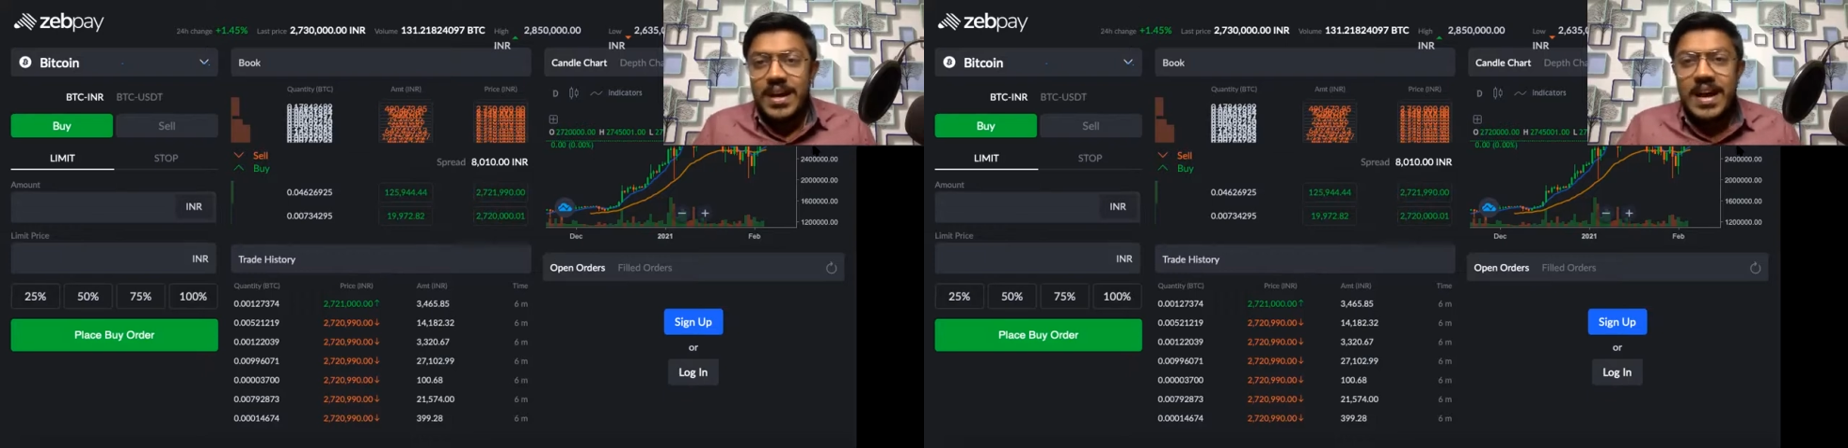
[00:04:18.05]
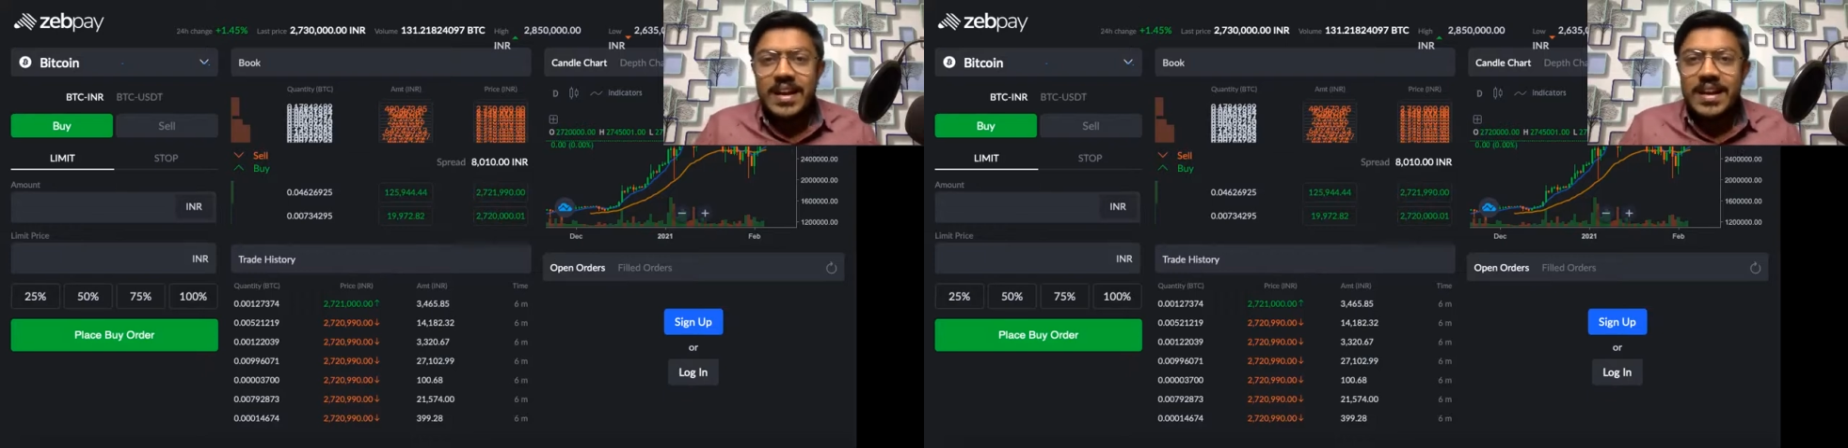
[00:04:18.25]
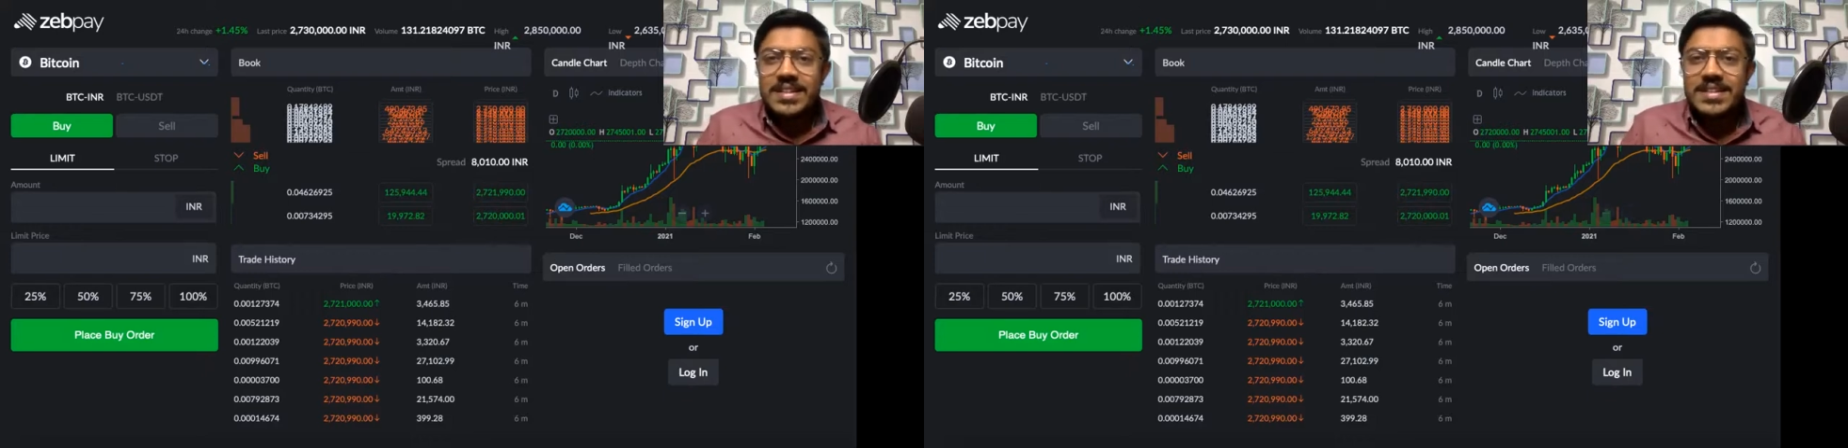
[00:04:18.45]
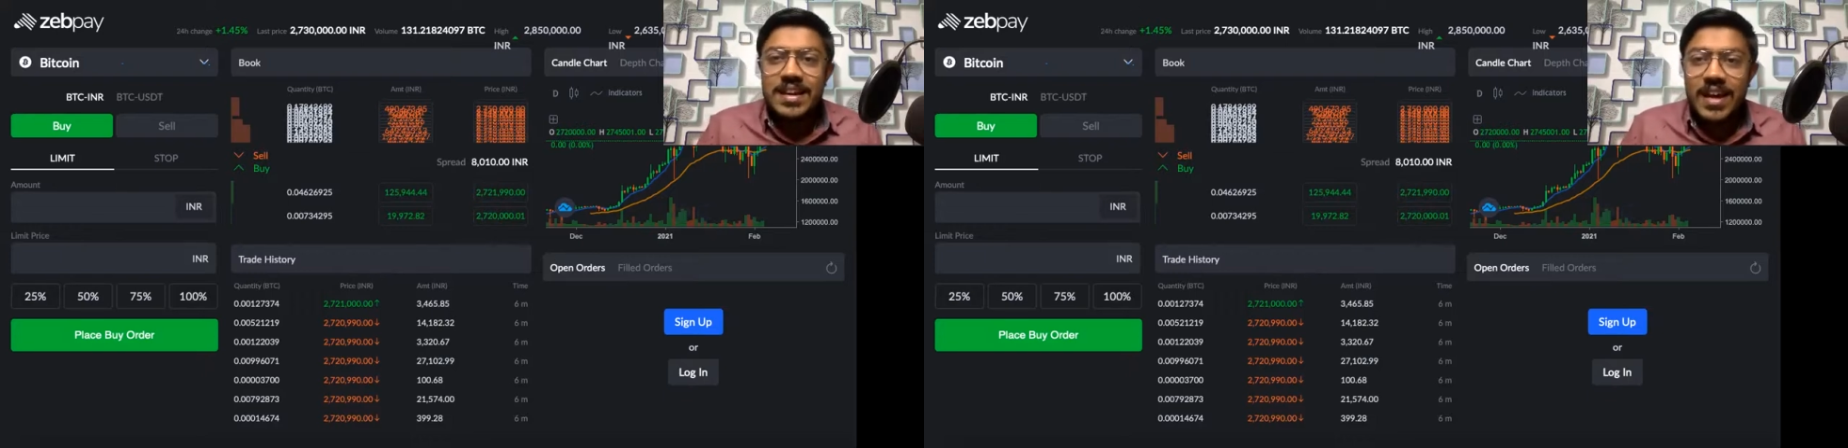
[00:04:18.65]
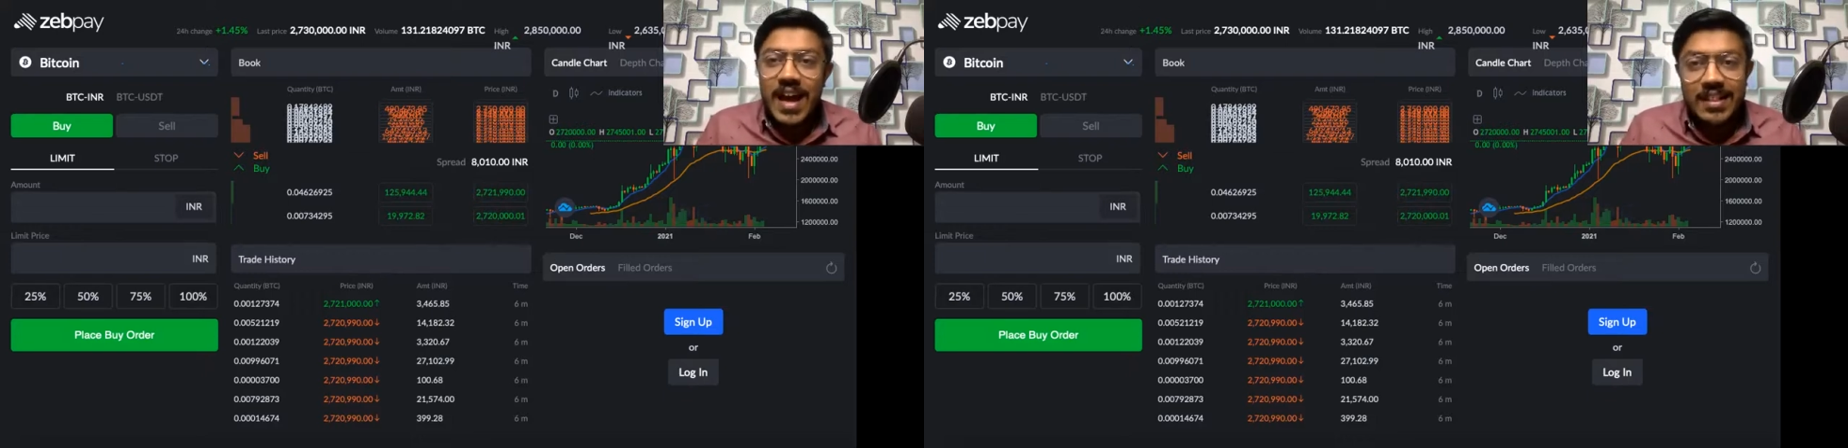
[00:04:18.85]
and let's
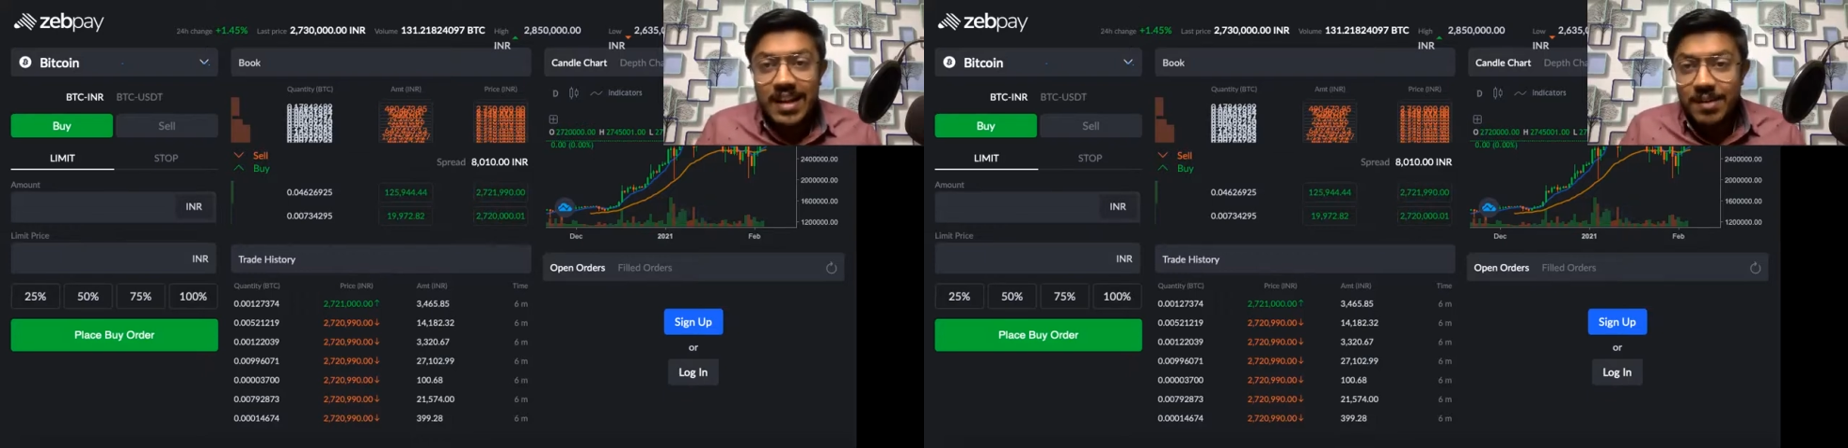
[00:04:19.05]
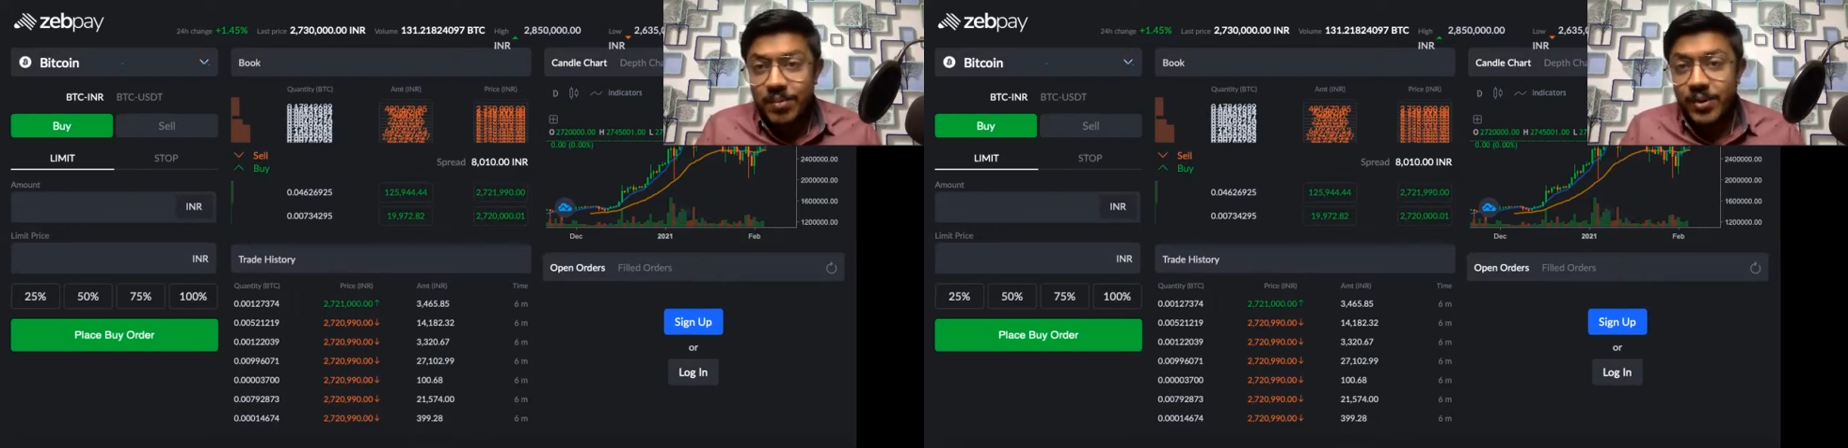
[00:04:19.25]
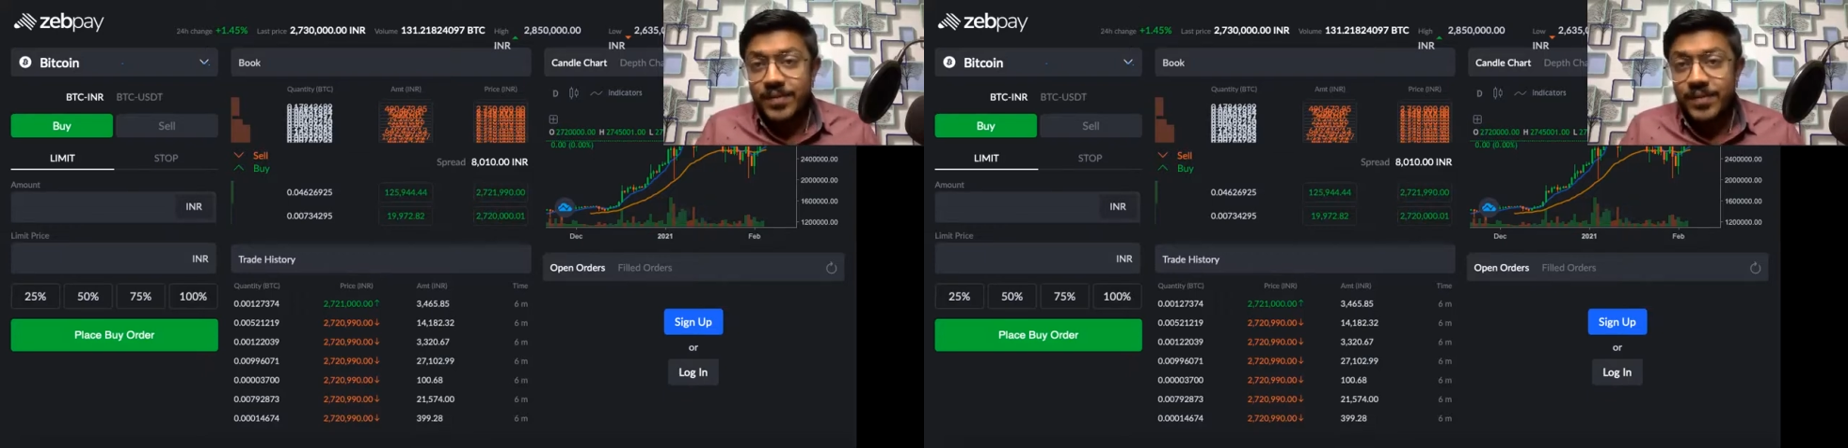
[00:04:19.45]
say at that point